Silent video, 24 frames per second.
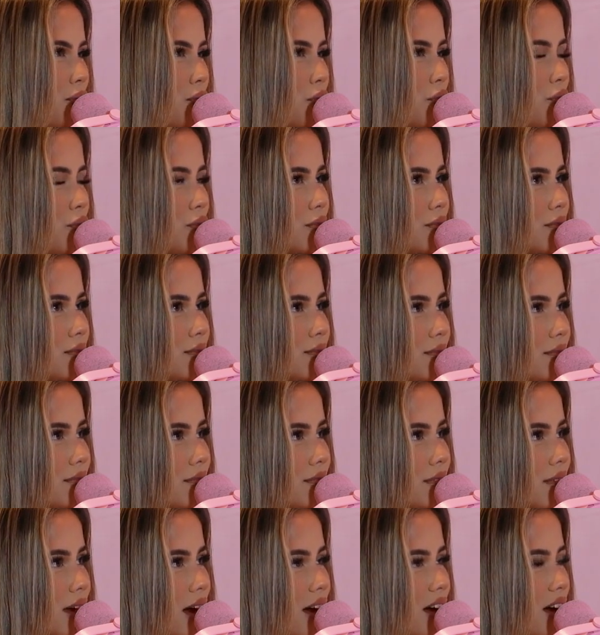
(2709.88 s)
Well,
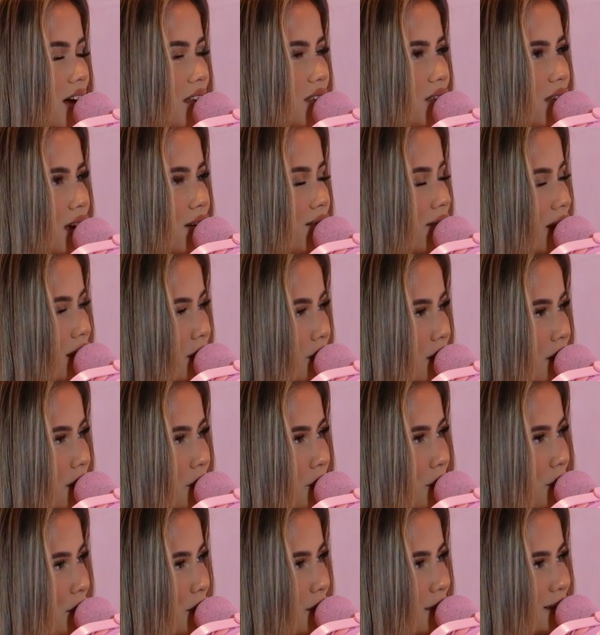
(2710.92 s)
I can't think of anyone
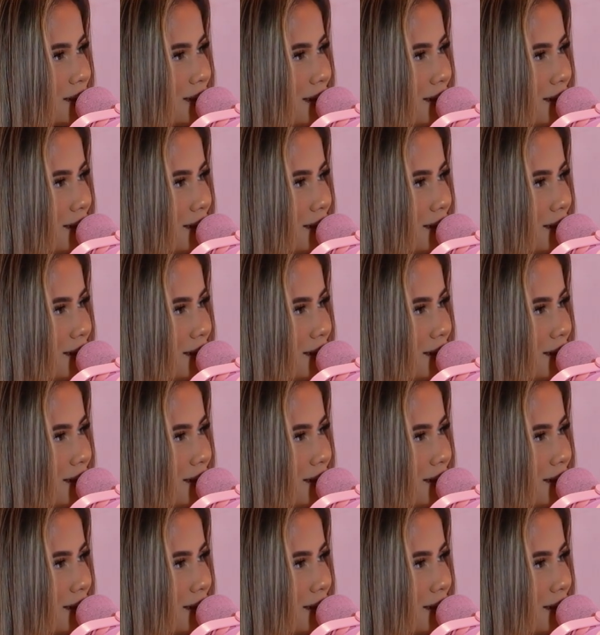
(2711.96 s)
important, so